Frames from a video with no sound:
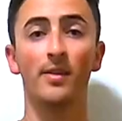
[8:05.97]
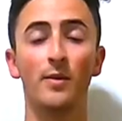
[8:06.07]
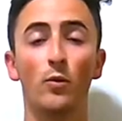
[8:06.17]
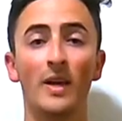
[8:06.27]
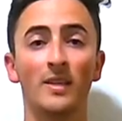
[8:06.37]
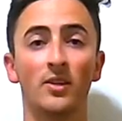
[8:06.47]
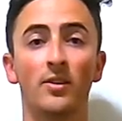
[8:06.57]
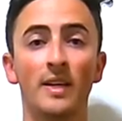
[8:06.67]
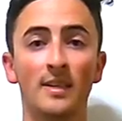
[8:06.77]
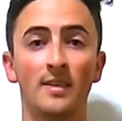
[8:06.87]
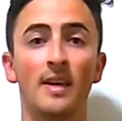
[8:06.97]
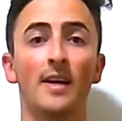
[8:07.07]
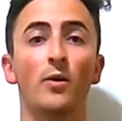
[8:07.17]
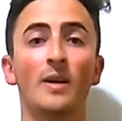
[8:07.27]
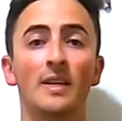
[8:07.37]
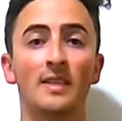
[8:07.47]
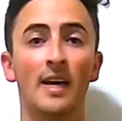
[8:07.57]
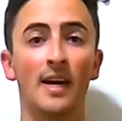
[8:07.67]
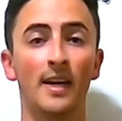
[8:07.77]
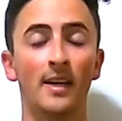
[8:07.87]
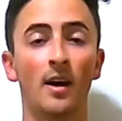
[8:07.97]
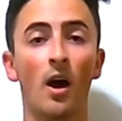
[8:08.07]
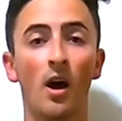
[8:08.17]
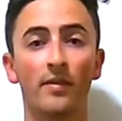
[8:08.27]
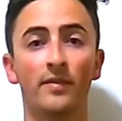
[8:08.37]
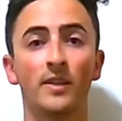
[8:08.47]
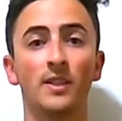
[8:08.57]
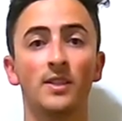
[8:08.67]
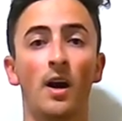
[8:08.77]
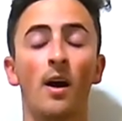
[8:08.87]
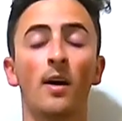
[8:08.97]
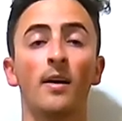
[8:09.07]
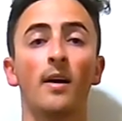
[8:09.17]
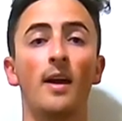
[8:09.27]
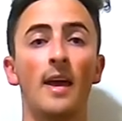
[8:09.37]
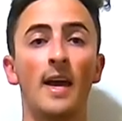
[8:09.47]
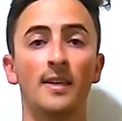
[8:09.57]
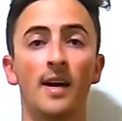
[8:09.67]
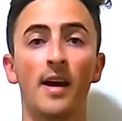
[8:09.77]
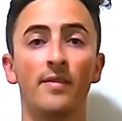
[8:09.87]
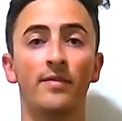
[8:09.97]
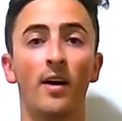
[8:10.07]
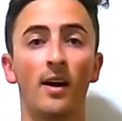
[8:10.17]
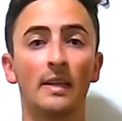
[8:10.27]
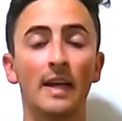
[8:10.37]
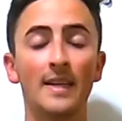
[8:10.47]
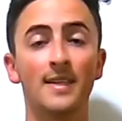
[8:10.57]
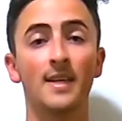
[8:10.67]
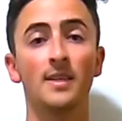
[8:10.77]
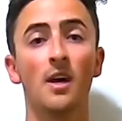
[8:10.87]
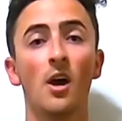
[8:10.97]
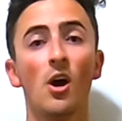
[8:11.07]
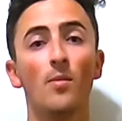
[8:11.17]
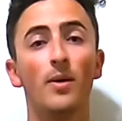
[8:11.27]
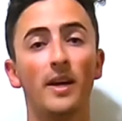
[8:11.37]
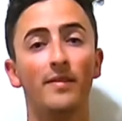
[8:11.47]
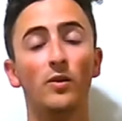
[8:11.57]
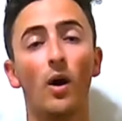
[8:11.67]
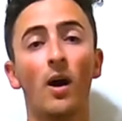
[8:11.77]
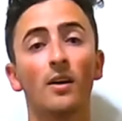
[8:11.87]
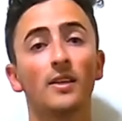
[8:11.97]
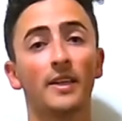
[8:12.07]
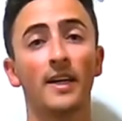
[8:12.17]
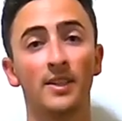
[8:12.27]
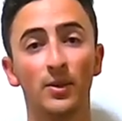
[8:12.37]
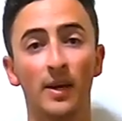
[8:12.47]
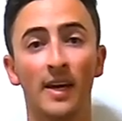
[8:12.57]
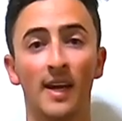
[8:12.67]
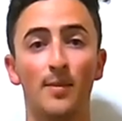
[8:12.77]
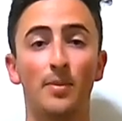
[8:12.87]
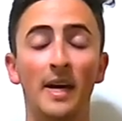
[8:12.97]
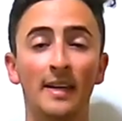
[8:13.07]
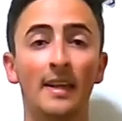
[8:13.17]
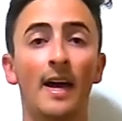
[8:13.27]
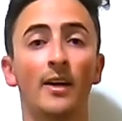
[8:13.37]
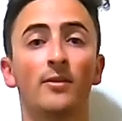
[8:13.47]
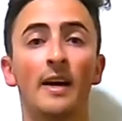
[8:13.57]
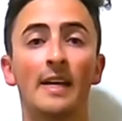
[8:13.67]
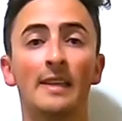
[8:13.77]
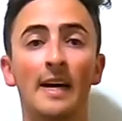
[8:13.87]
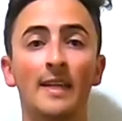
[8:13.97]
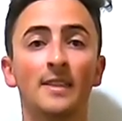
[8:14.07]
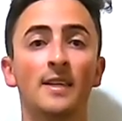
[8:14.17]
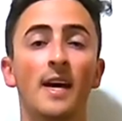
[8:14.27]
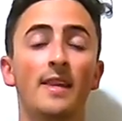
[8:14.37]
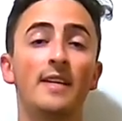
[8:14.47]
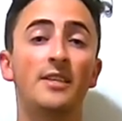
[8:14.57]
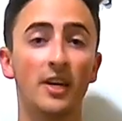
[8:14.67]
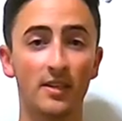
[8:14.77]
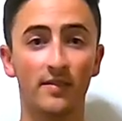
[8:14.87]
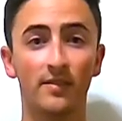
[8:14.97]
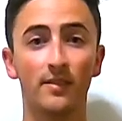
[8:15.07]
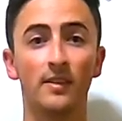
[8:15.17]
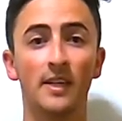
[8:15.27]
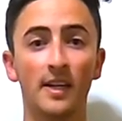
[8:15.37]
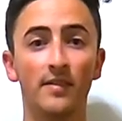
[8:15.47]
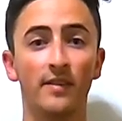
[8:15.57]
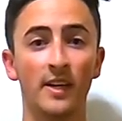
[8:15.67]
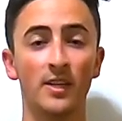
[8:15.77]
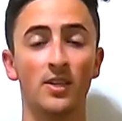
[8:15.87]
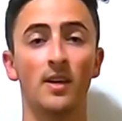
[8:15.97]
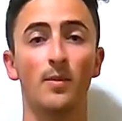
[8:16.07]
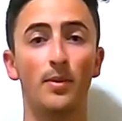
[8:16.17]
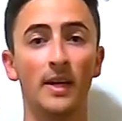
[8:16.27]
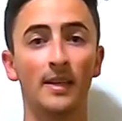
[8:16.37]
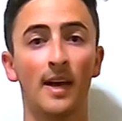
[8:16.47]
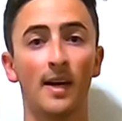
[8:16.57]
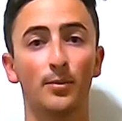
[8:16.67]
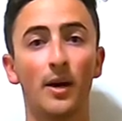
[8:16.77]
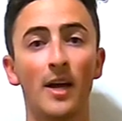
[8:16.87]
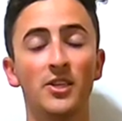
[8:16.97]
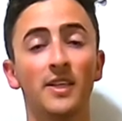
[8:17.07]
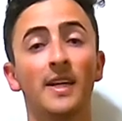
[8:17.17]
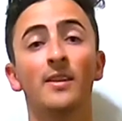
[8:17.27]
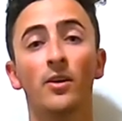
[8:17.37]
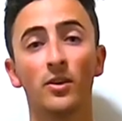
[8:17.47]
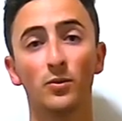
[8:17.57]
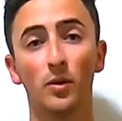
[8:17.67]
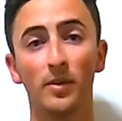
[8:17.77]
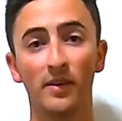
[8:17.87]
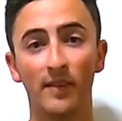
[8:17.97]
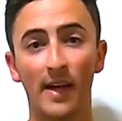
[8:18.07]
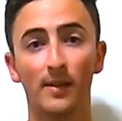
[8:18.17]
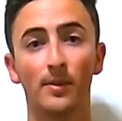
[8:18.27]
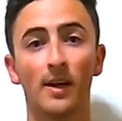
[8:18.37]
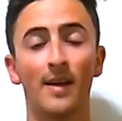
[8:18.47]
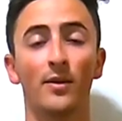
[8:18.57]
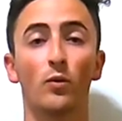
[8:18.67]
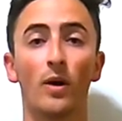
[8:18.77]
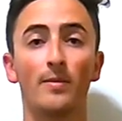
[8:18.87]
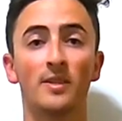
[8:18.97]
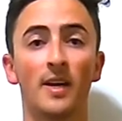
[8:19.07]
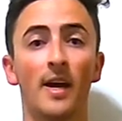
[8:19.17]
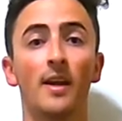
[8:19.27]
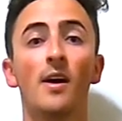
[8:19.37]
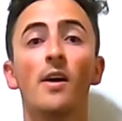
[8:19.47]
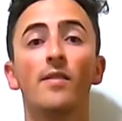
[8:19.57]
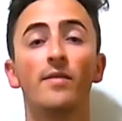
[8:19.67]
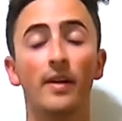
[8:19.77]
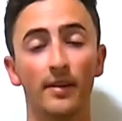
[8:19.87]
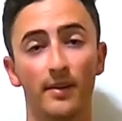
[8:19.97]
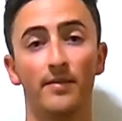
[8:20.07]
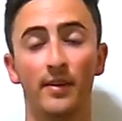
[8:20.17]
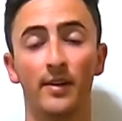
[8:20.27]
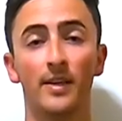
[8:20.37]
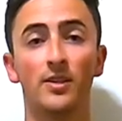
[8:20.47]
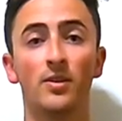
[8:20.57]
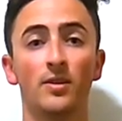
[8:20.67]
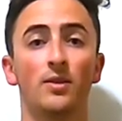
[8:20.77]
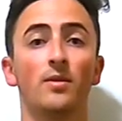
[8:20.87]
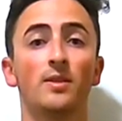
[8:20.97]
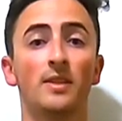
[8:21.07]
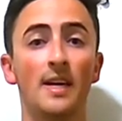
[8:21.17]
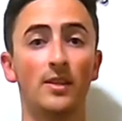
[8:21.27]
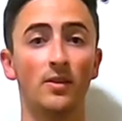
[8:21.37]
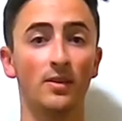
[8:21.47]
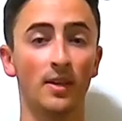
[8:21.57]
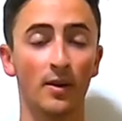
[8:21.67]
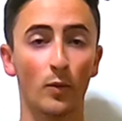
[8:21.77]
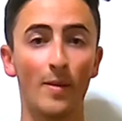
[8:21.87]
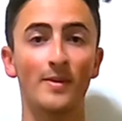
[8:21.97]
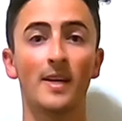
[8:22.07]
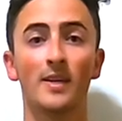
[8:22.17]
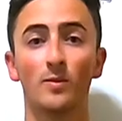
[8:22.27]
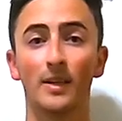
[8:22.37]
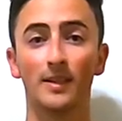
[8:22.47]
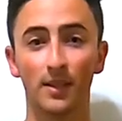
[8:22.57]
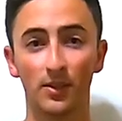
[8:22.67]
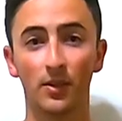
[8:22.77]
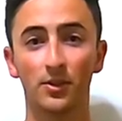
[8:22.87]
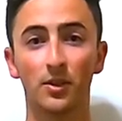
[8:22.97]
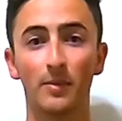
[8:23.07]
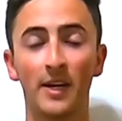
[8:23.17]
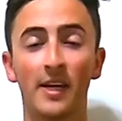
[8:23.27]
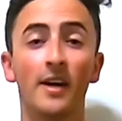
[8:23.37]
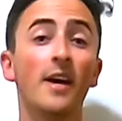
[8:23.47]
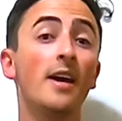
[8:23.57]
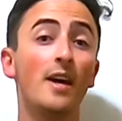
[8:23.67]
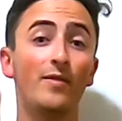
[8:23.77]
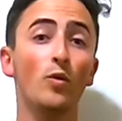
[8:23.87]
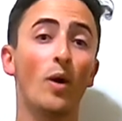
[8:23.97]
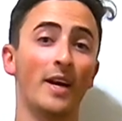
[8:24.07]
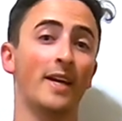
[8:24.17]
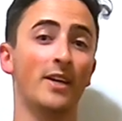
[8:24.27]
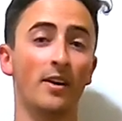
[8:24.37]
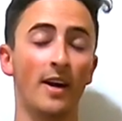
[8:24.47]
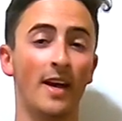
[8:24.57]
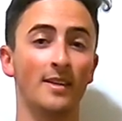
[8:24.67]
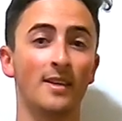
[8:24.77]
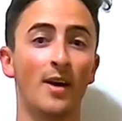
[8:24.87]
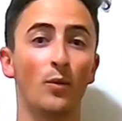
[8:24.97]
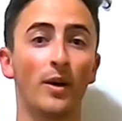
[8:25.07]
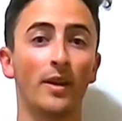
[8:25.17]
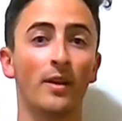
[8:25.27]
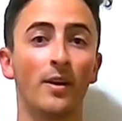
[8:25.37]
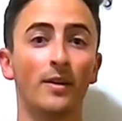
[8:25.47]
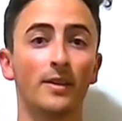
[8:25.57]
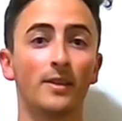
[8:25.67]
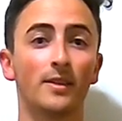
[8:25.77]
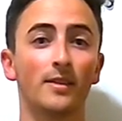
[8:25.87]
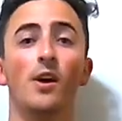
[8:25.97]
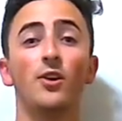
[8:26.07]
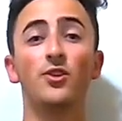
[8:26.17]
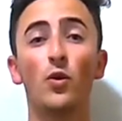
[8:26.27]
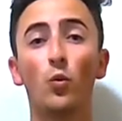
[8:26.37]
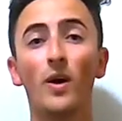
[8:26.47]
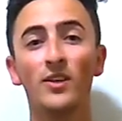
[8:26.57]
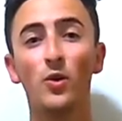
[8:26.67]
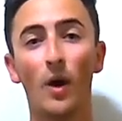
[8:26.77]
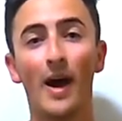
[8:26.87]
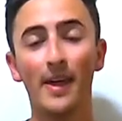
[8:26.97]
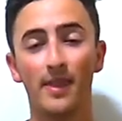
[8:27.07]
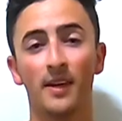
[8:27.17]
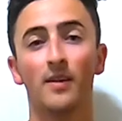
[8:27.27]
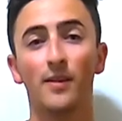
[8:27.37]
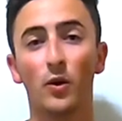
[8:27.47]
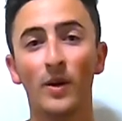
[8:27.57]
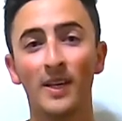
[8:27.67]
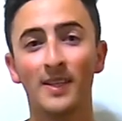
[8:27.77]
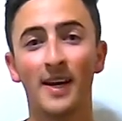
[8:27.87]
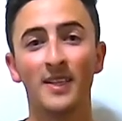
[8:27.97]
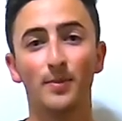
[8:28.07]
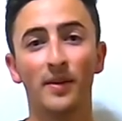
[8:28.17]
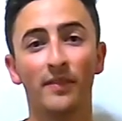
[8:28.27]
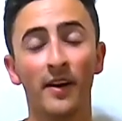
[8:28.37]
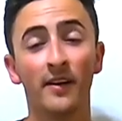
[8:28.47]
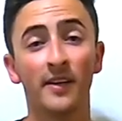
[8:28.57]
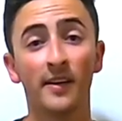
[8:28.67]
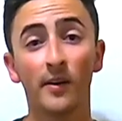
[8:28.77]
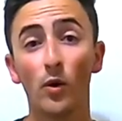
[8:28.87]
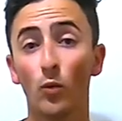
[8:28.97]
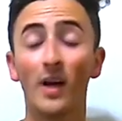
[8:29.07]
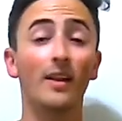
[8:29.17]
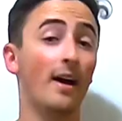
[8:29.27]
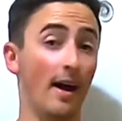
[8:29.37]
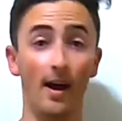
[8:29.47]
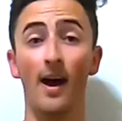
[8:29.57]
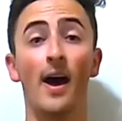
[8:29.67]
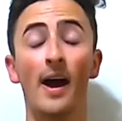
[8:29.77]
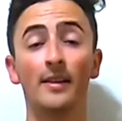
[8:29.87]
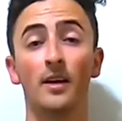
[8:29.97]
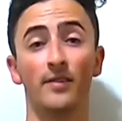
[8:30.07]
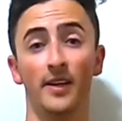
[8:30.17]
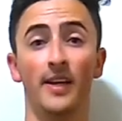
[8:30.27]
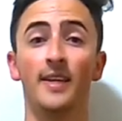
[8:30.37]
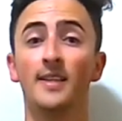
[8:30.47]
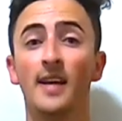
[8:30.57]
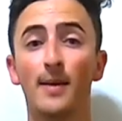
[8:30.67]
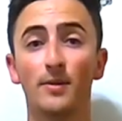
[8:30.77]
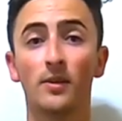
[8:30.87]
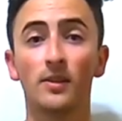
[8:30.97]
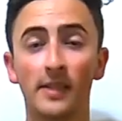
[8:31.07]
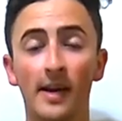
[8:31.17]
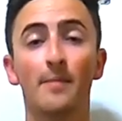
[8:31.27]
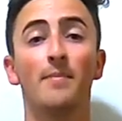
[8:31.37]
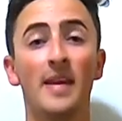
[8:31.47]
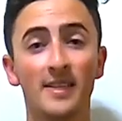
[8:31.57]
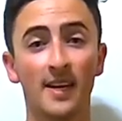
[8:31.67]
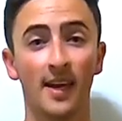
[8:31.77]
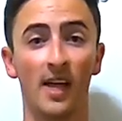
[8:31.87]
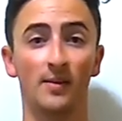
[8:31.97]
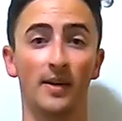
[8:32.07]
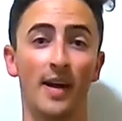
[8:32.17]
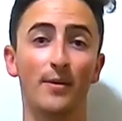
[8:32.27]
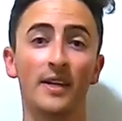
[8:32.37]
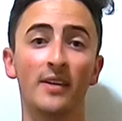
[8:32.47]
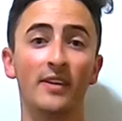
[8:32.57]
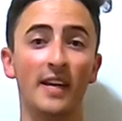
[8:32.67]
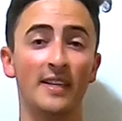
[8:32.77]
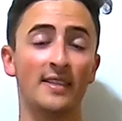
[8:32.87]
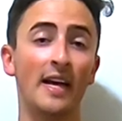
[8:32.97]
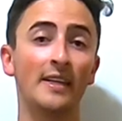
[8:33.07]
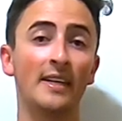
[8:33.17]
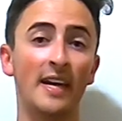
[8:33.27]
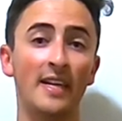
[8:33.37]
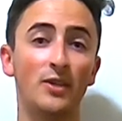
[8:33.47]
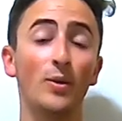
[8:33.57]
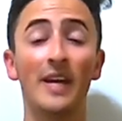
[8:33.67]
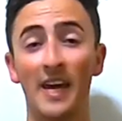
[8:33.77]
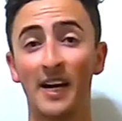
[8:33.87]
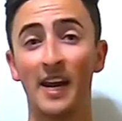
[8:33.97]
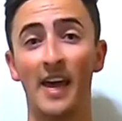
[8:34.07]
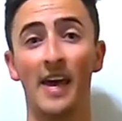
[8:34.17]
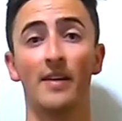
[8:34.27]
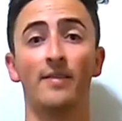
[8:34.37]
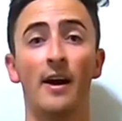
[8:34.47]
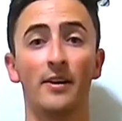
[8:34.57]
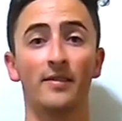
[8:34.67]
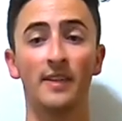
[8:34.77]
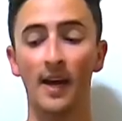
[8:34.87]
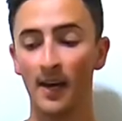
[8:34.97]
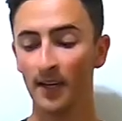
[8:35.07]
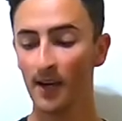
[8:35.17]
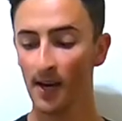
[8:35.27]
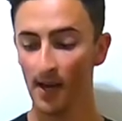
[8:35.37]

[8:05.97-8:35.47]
The windscreens that Quin Design offers are anti-fog lenses, but if you are looking to get a pin lock ready lens, they just did finish their pin lock project and those will be available on their website very, very soon. So stay tuned to their website as well as their social media if you want to get your hands on one of those. So what do I think of the Quin Design Spitfire Nero? Well, I love it. It is an absolutely amazing helmet. I would give it a solid 8 to an 8.5 out of 10.